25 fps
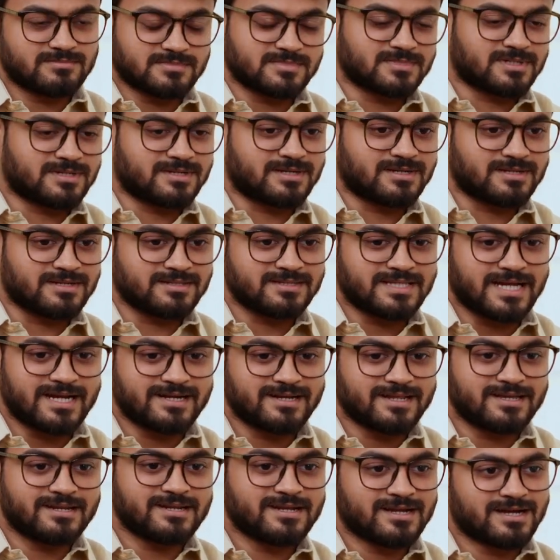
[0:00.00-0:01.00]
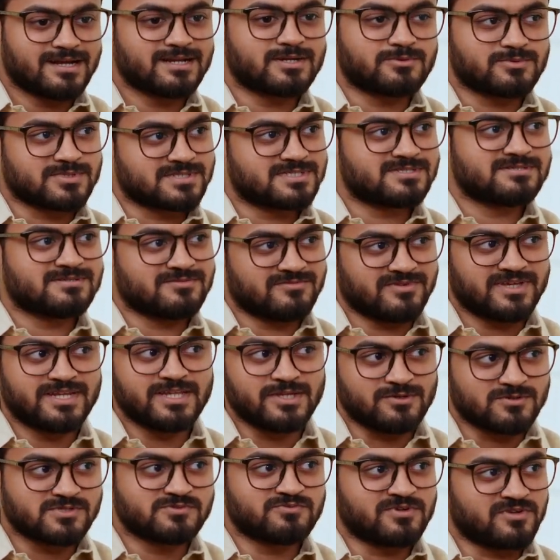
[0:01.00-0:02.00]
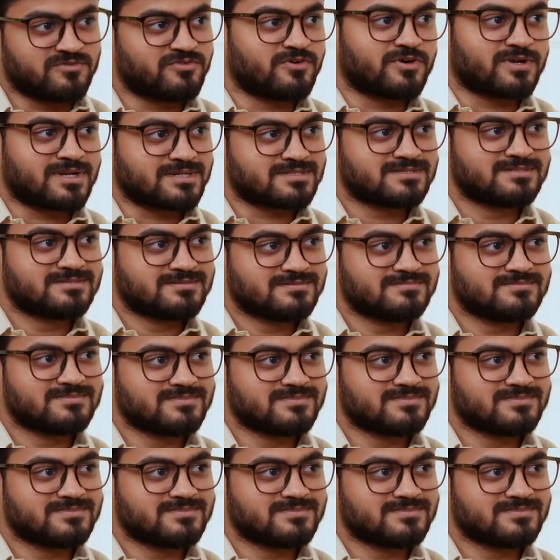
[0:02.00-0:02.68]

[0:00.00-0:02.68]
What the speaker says: in that area, it was very useful for us.